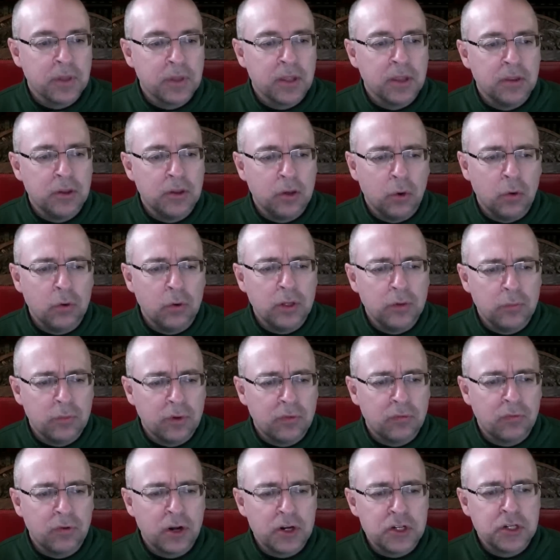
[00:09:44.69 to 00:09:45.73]
The only
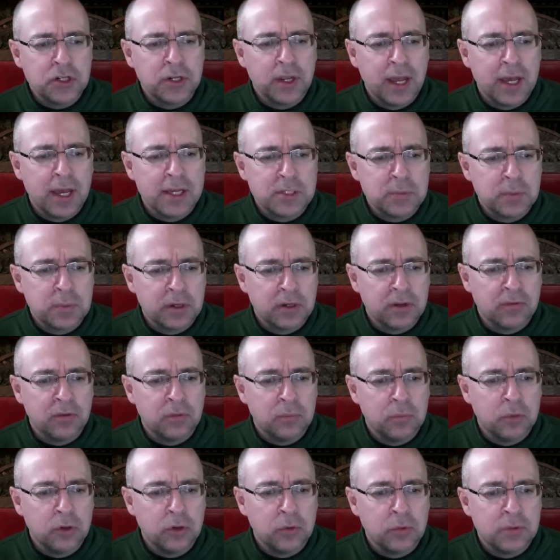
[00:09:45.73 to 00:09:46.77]
refreshing aspect of the
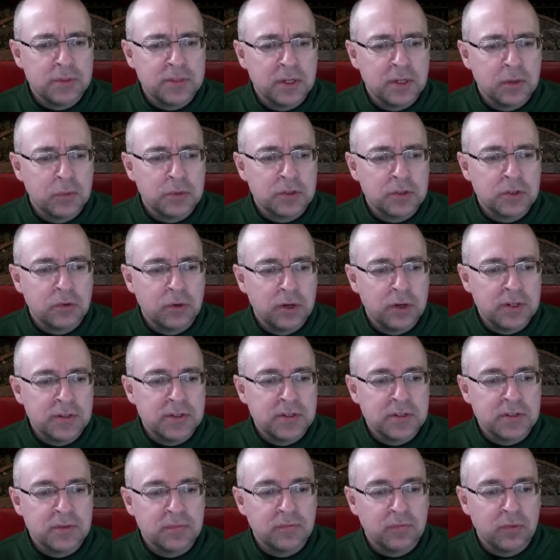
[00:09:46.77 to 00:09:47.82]
book was that it was
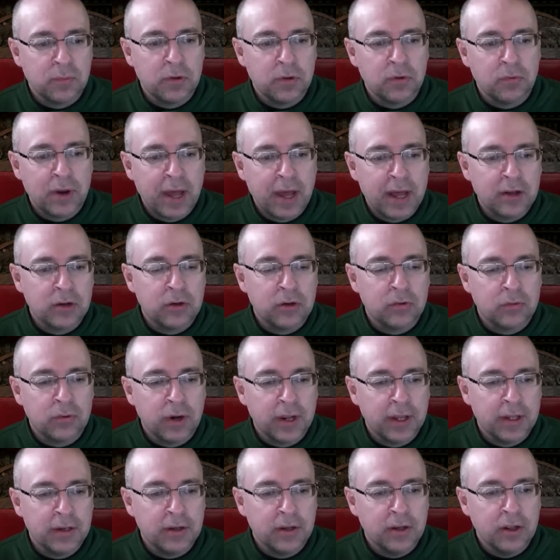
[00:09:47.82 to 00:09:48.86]
criticism from the radical
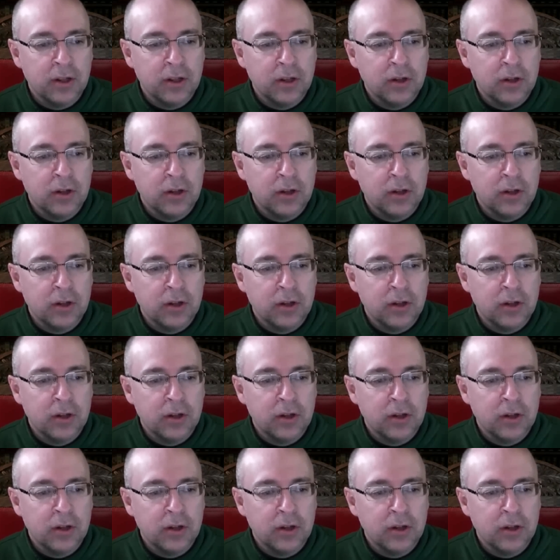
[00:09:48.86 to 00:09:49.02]
right